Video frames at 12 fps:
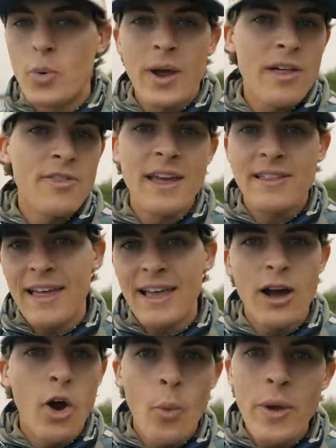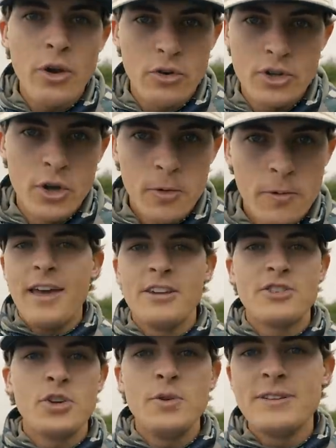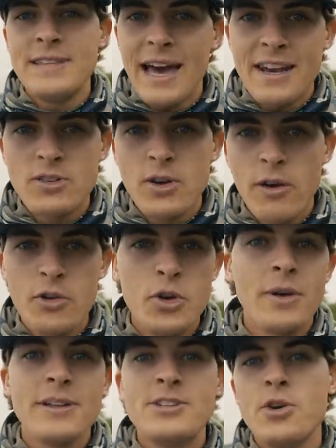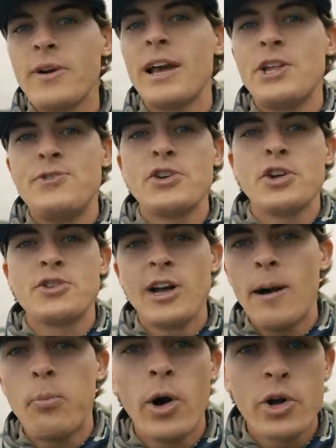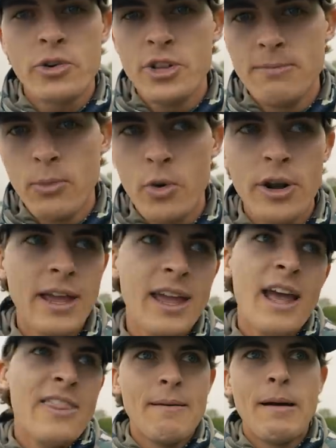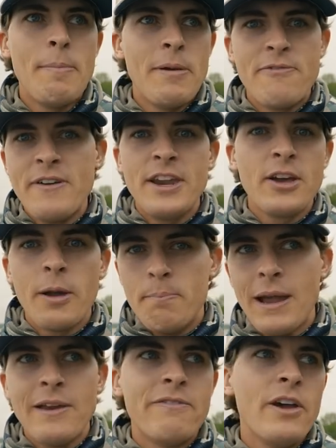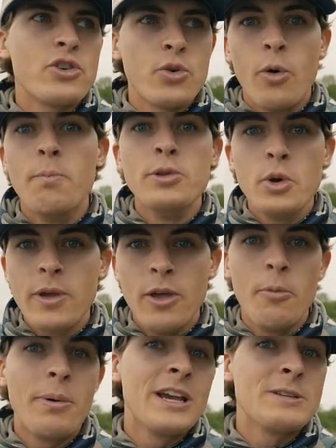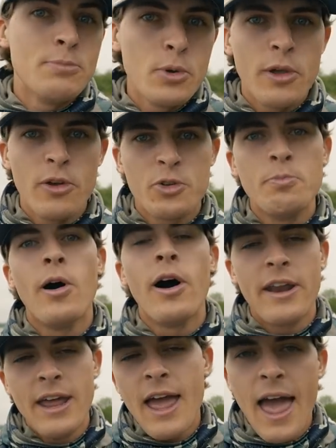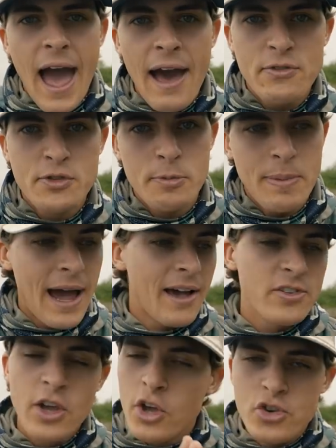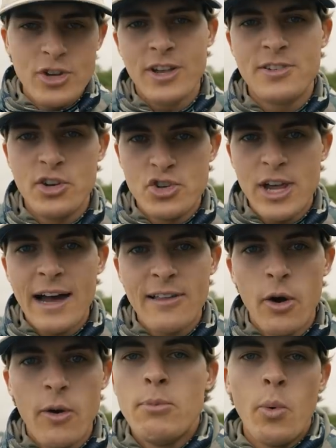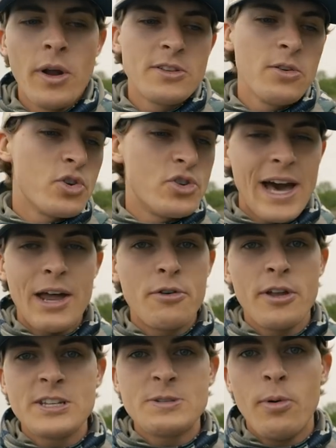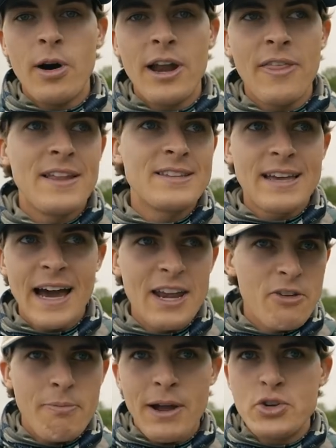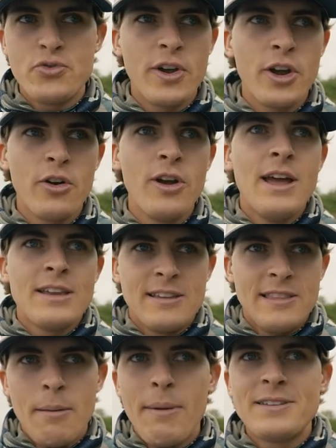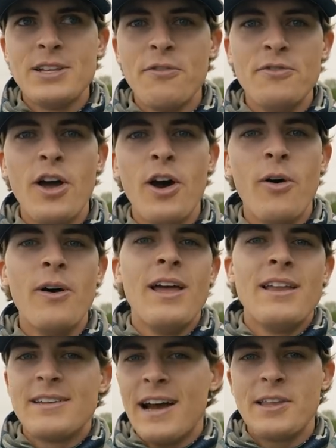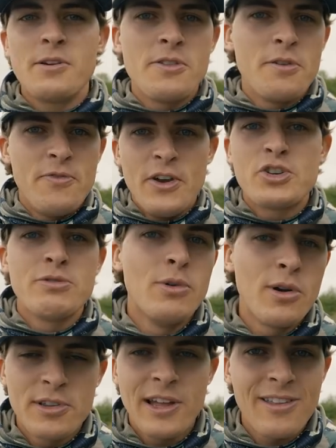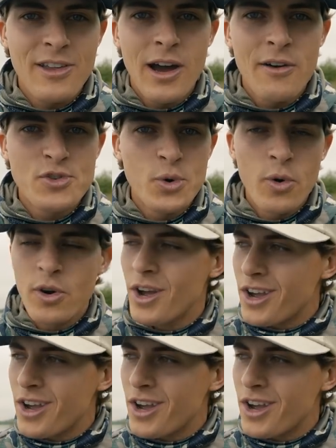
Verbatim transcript: quick thing, like a week or two. And as soon as that is over, you can still catch fish on topwater in the morning that might be feeding on bait fish or bluegill because bluegill spawn after the bass just as shallow. But once those shad are done spawning, that's kind of my trigger to let myself know, Tyler, the fish are most likely offshore,